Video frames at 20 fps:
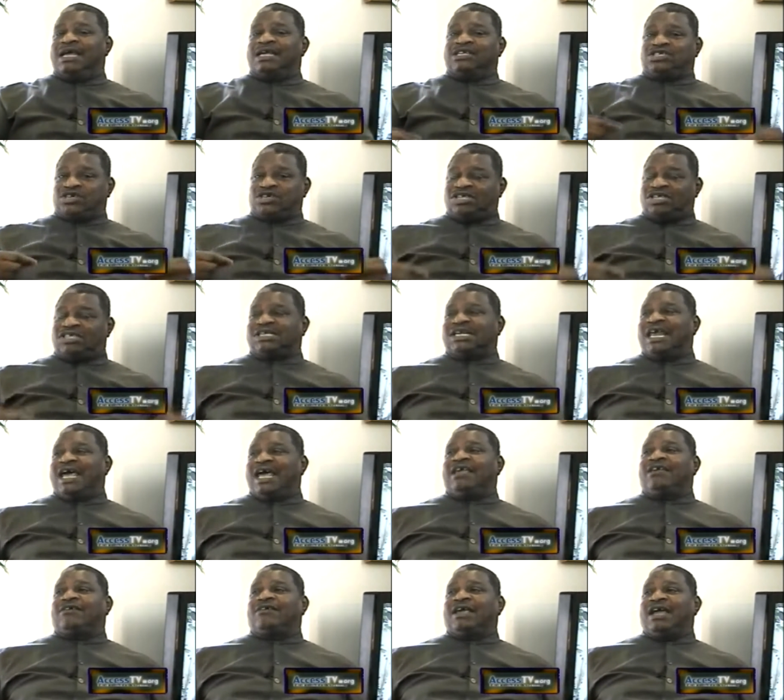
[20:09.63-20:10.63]
Just
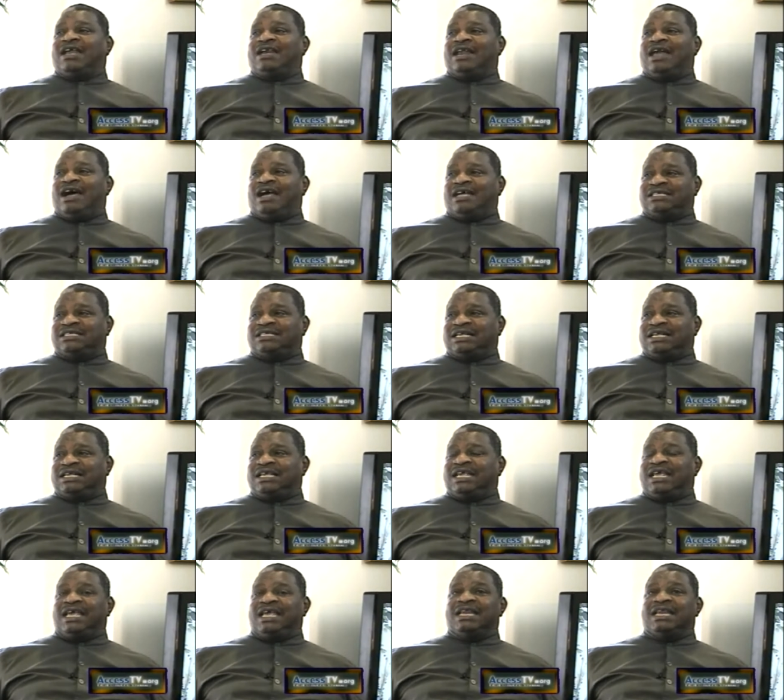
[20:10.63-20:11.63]
like a last thing
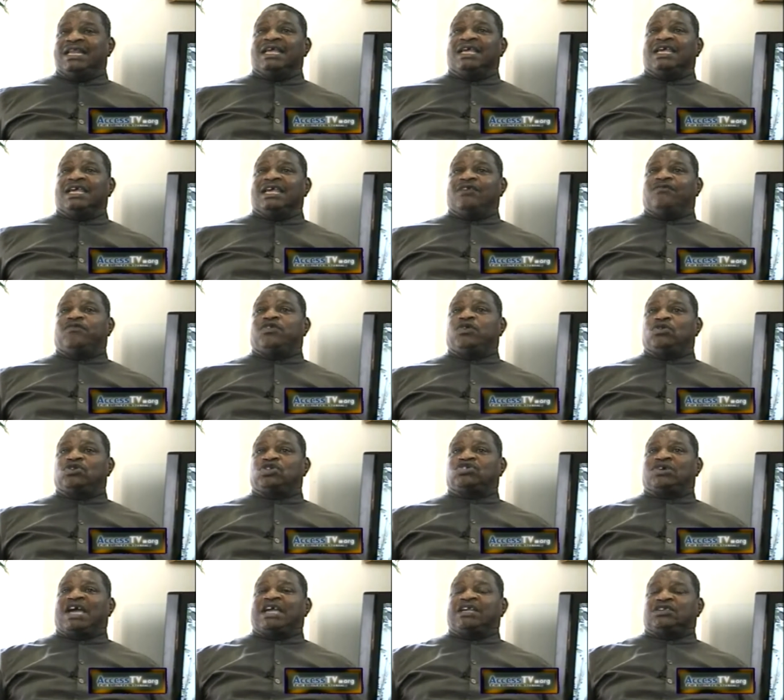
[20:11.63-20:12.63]
again, if you
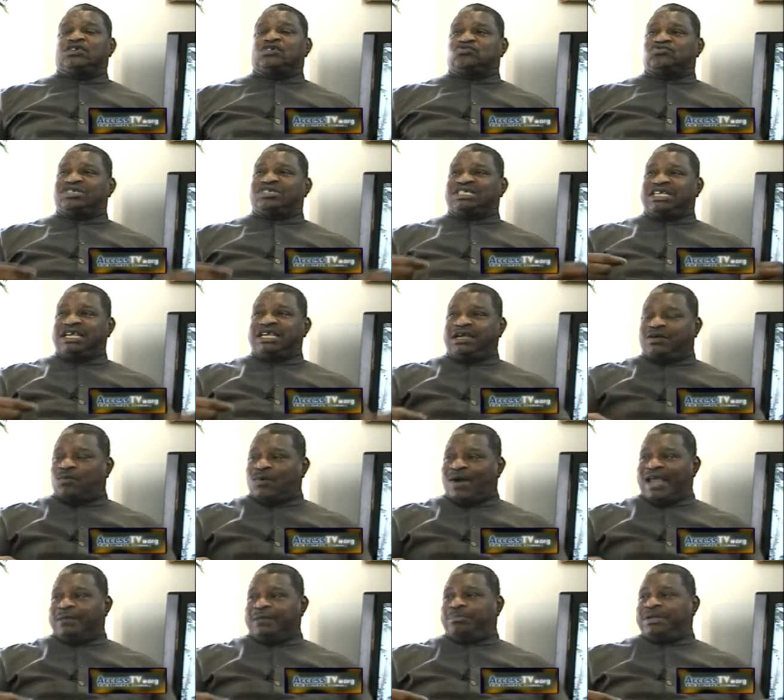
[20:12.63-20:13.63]
try to critique
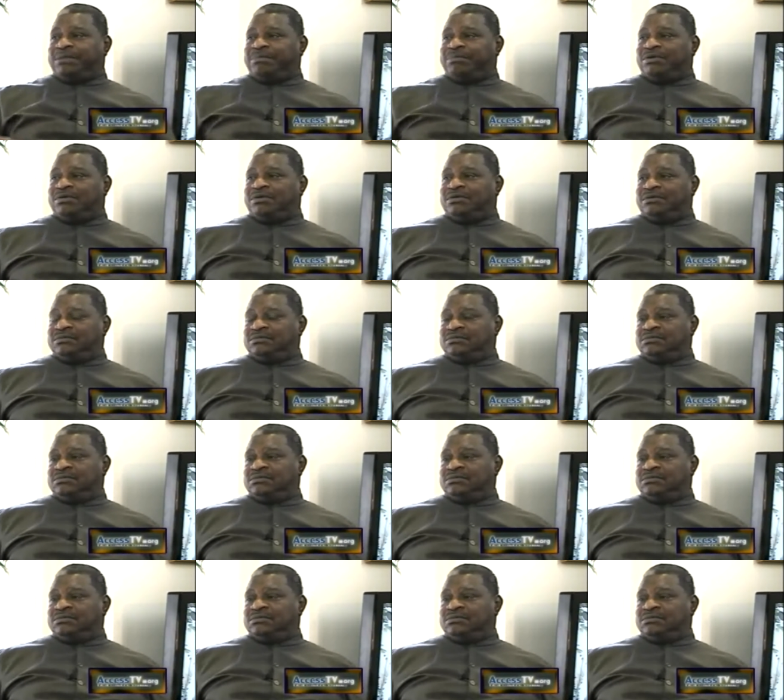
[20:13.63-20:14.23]
white people,